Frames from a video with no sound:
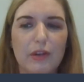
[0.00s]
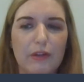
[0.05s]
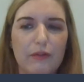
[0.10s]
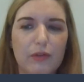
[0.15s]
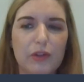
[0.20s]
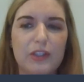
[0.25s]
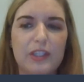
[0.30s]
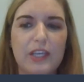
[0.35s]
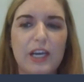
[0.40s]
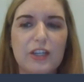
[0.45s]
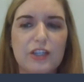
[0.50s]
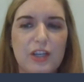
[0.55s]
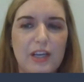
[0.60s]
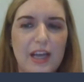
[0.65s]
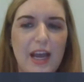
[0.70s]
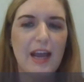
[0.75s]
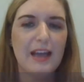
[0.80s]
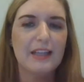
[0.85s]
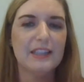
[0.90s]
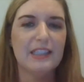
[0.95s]
the full session,
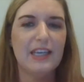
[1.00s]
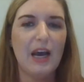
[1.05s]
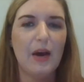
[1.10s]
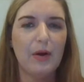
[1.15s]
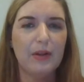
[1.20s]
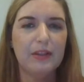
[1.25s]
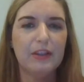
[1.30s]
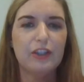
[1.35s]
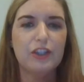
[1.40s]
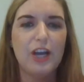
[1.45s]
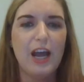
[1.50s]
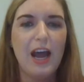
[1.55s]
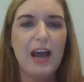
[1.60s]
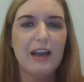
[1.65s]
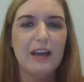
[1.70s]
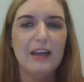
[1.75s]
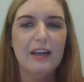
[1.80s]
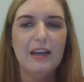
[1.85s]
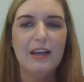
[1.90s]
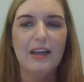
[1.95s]
yeah, it's now in the chat.